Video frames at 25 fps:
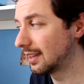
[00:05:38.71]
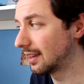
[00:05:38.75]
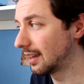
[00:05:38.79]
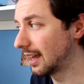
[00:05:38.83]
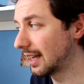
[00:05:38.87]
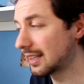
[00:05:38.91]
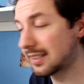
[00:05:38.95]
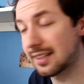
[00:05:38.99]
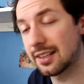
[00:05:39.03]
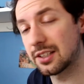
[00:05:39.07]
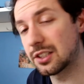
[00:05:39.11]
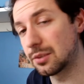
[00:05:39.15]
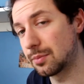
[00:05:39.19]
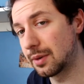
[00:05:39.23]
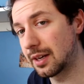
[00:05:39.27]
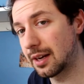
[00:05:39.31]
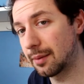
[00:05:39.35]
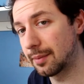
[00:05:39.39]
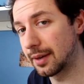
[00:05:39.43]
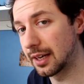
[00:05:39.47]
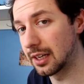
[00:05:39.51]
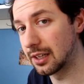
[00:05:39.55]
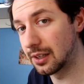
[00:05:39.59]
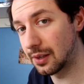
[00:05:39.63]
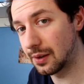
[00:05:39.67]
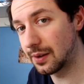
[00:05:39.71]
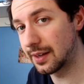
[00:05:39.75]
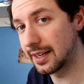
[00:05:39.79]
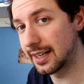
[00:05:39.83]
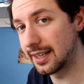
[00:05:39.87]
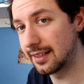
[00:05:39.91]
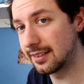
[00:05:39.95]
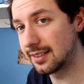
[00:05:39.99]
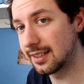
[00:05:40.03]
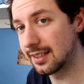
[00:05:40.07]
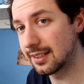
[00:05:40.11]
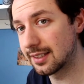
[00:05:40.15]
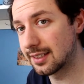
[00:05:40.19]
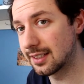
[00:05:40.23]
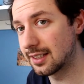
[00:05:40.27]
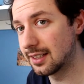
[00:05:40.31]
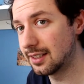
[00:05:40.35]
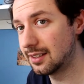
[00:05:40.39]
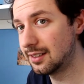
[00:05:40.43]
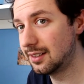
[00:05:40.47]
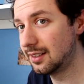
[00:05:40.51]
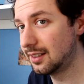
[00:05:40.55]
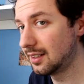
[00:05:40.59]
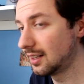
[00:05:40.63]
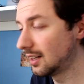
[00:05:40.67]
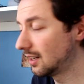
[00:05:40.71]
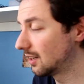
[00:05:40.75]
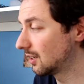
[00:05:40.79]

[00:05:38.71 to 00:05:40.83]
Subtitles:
that's actually becoming a lot easier to do.